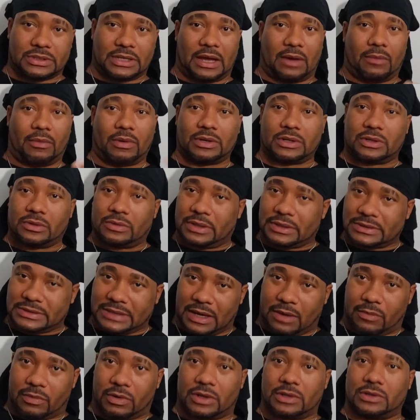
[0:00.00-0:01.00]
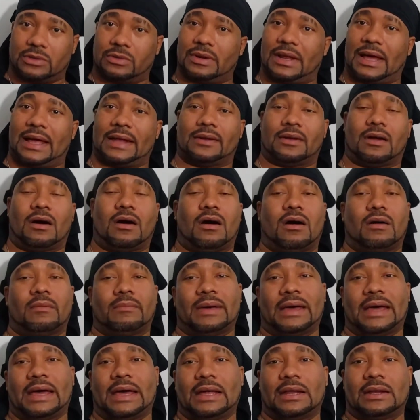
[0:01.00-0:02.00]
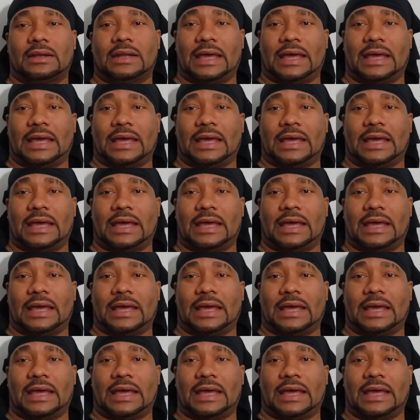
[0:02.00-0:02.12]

they want to do this, they want to do that, no, man.